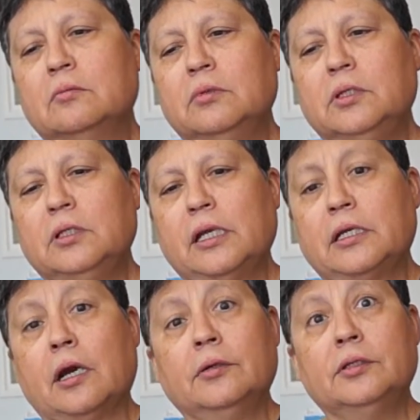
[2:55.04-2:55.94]
we
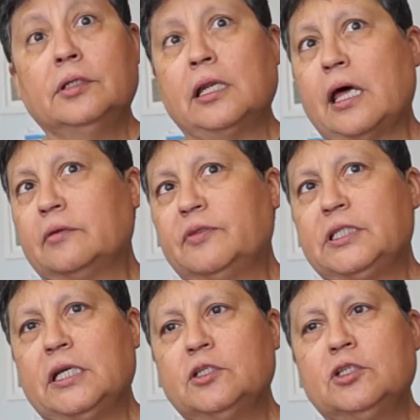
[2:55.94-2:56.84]
like garnered a lot of
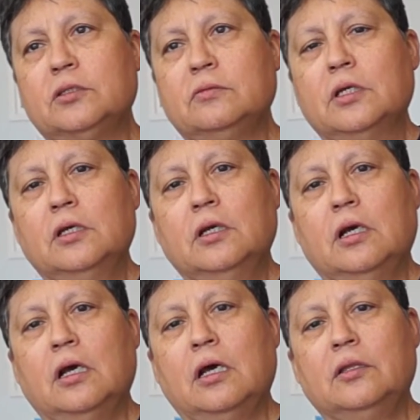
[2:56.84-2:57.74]
attention.
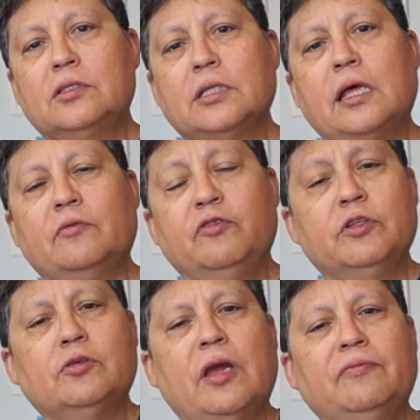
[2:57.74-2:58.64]
There's a lot of
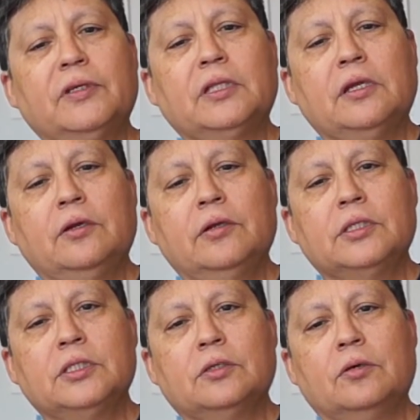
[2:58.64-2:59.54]
foot traffic there,
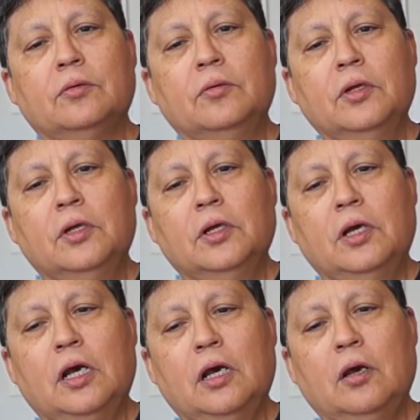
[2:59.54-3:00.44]
and so
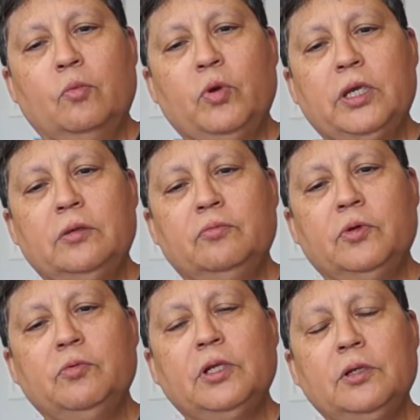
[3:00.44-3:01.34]
we
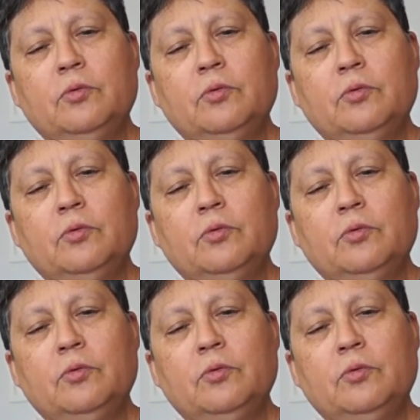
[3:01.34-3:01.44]
really